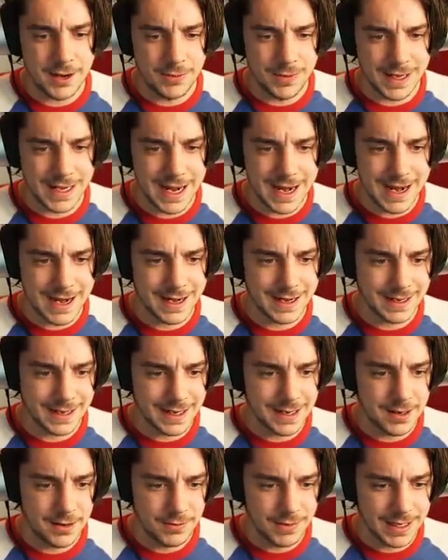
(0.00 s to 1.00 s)
all we can.
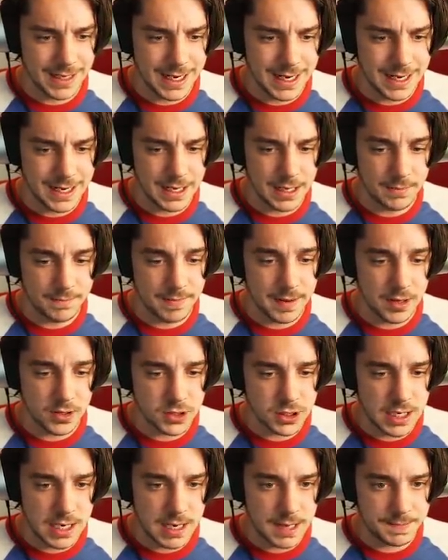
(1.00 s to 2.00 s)
Get all we can. Bear
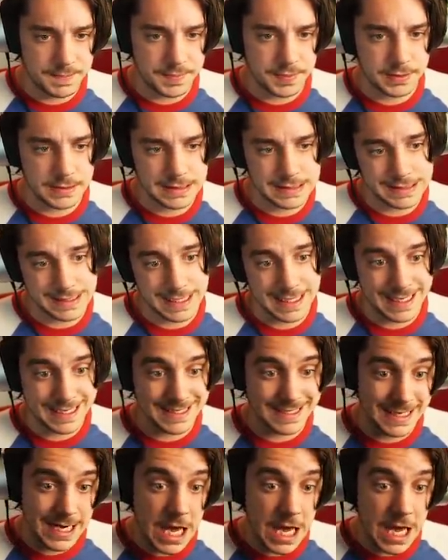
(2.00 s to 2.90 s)
trap and